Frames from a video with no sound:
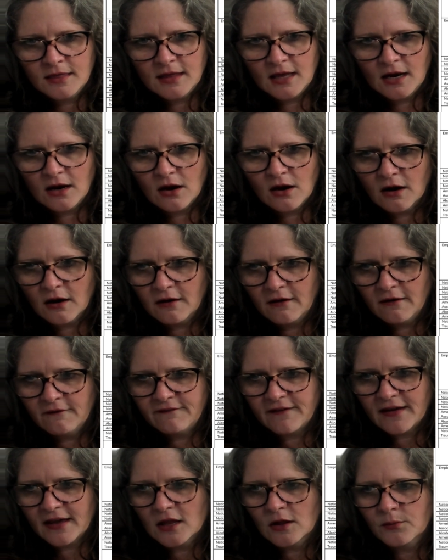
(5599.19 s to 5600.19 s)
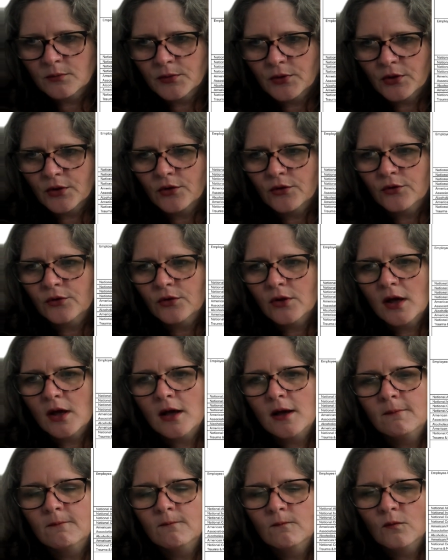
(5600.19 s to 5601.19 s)
that are available
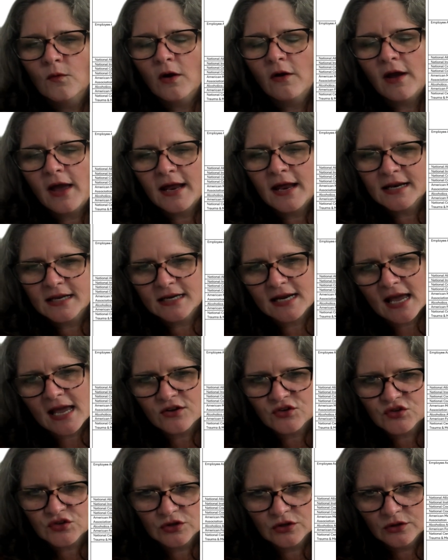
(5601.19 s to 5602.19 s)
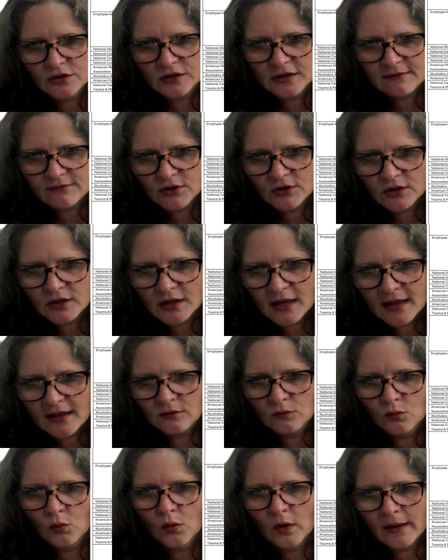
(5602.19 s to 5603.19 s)
at a national level,
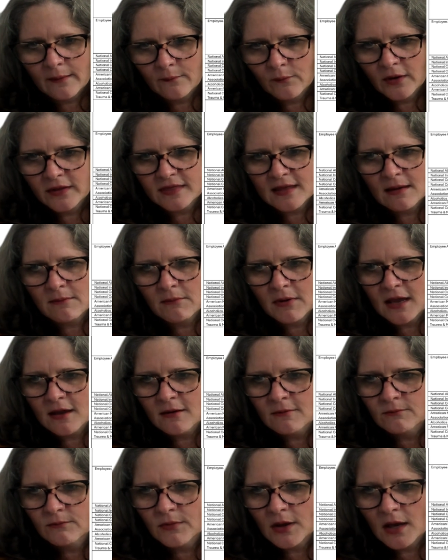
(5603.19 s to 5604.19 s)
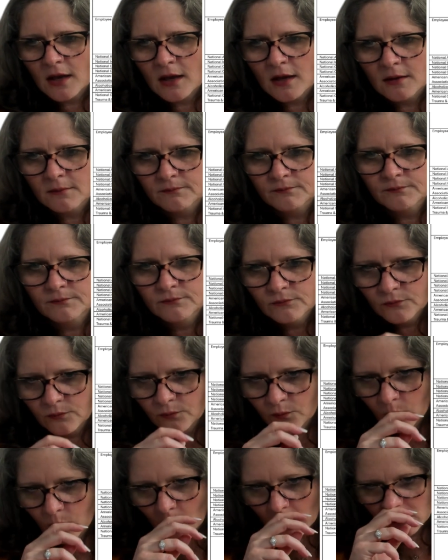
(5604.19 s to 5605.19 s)
and what you might
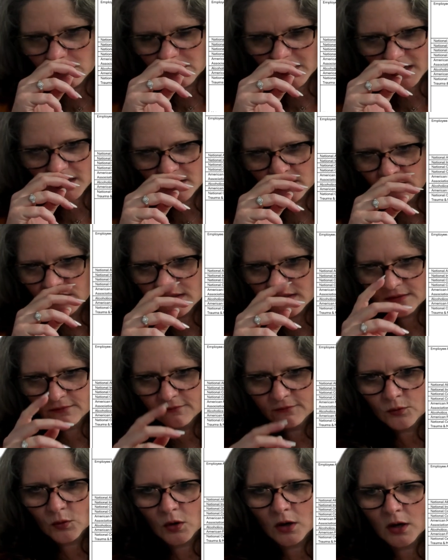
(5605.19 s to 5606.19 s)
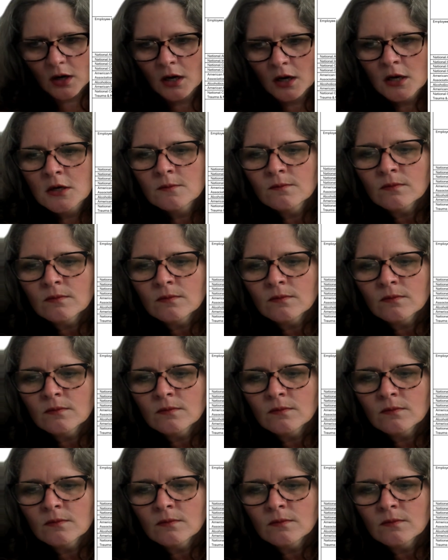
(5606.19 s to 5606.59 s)
use them for.